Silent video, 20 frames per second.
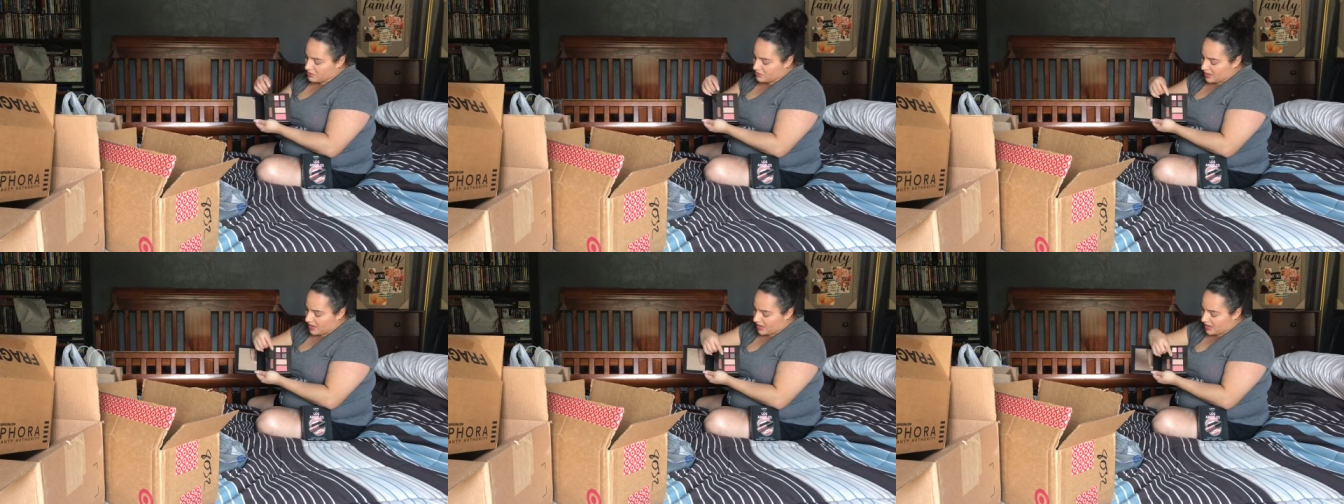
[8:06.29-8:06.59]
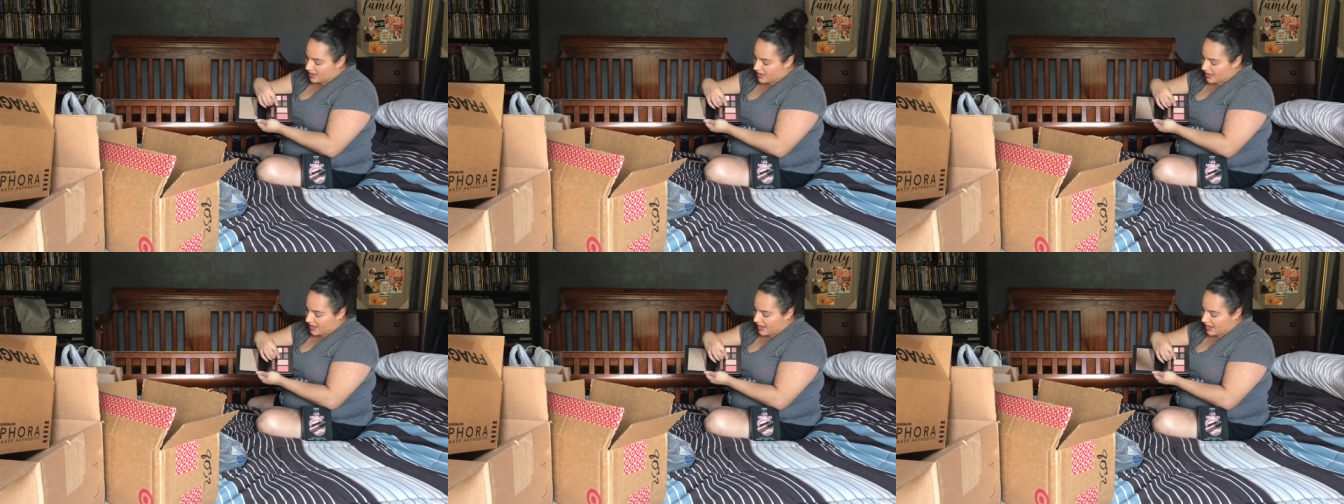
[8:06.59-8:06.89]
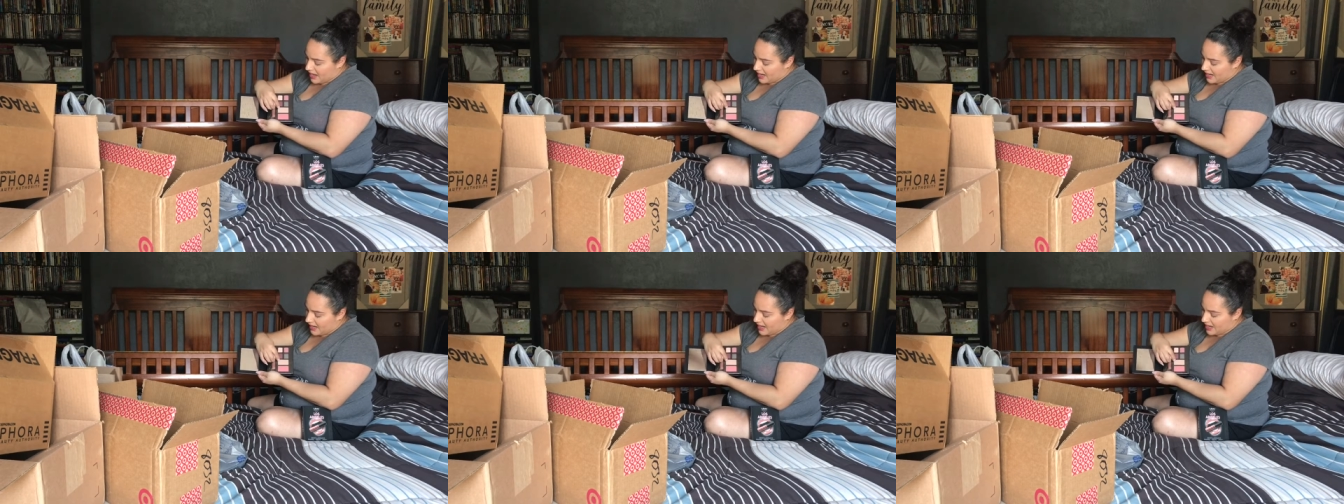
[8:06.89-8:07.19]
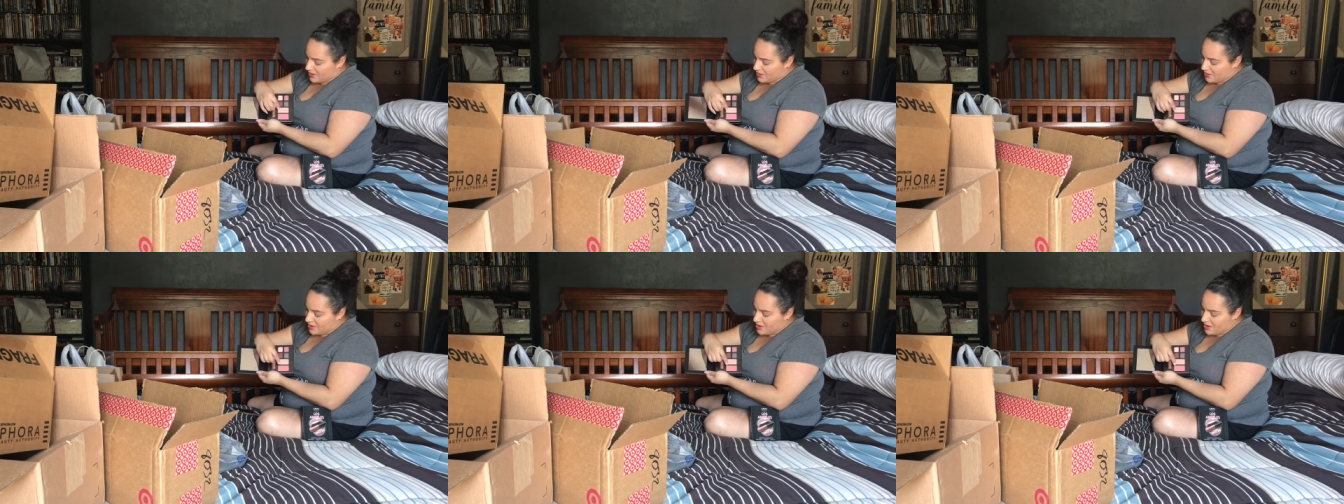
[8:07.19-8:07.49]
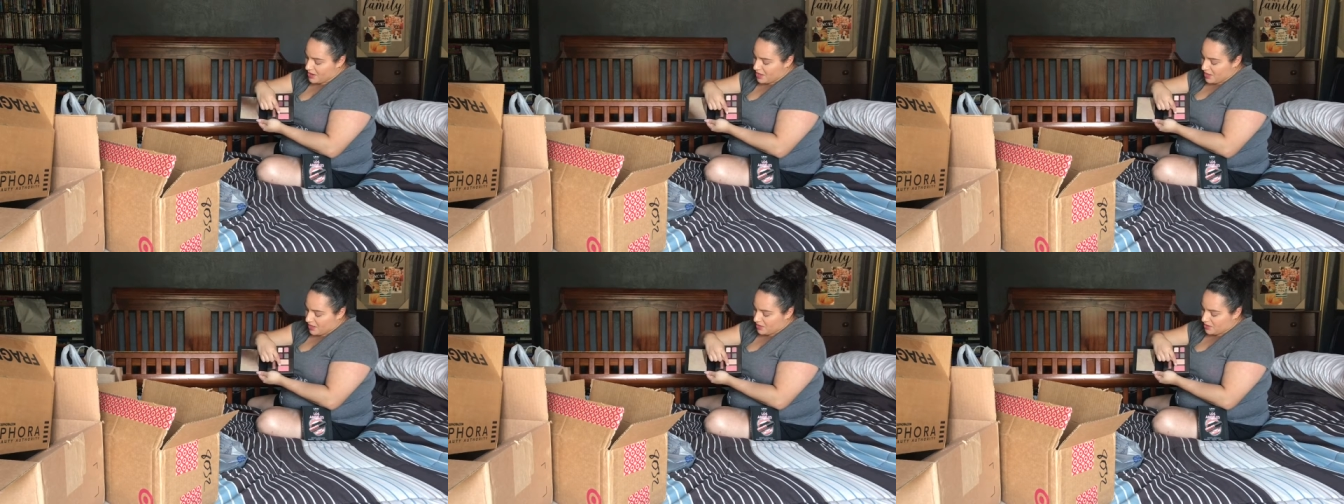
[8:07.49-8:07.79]
you got a highlighter,
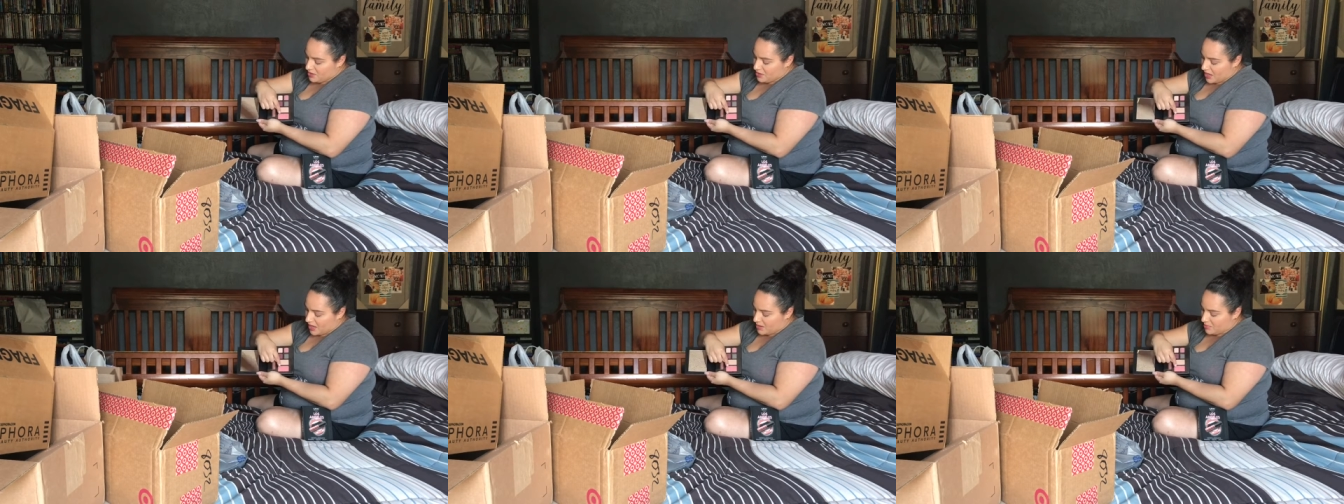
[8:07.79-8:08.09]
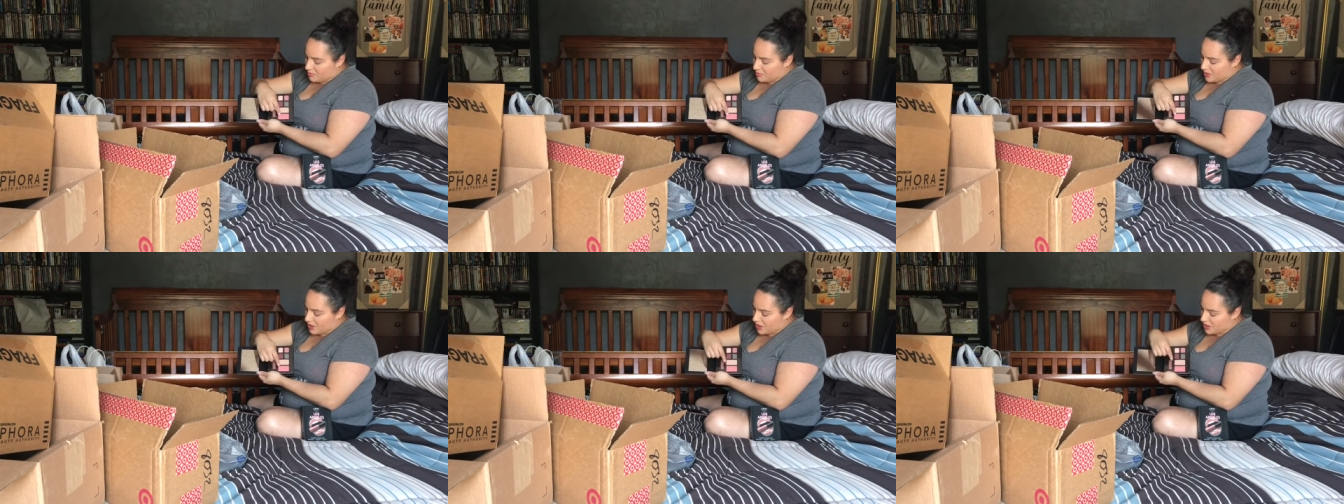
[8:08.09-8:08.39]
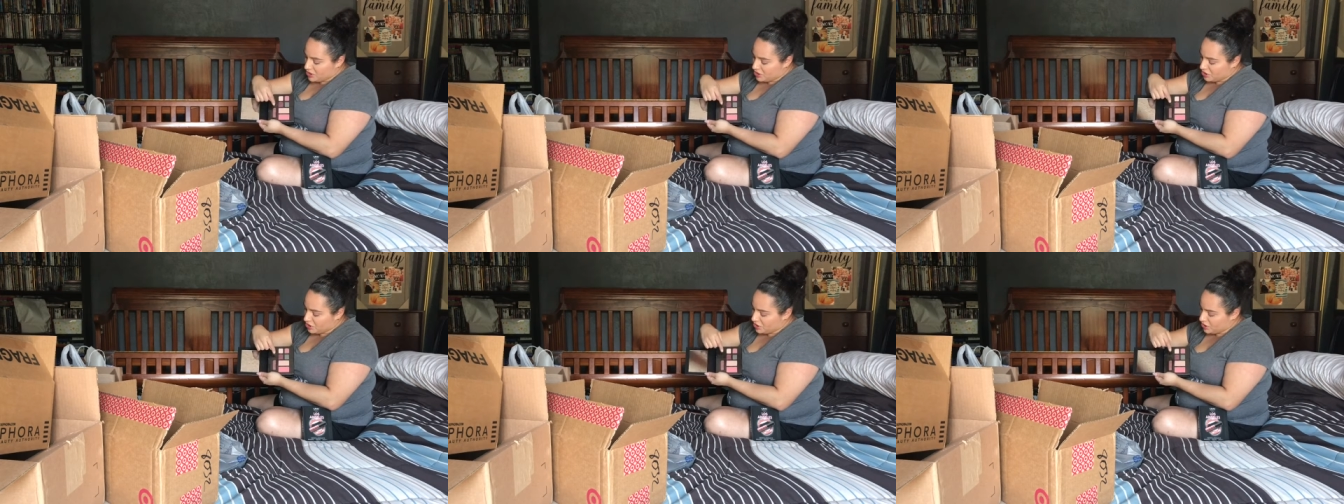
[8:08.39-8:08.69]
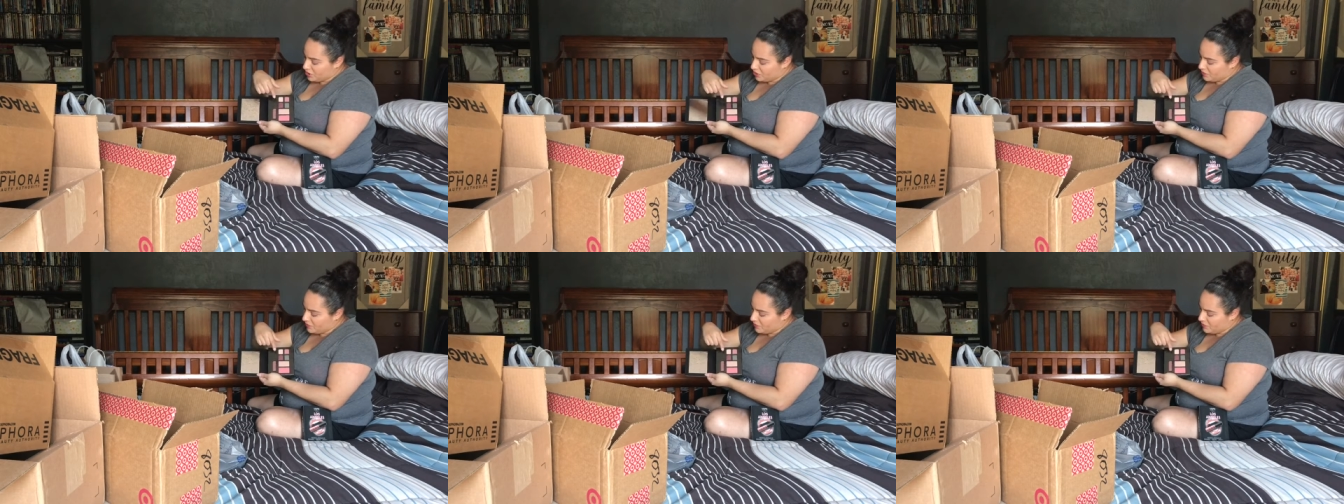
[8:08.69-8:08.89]
you got a blush,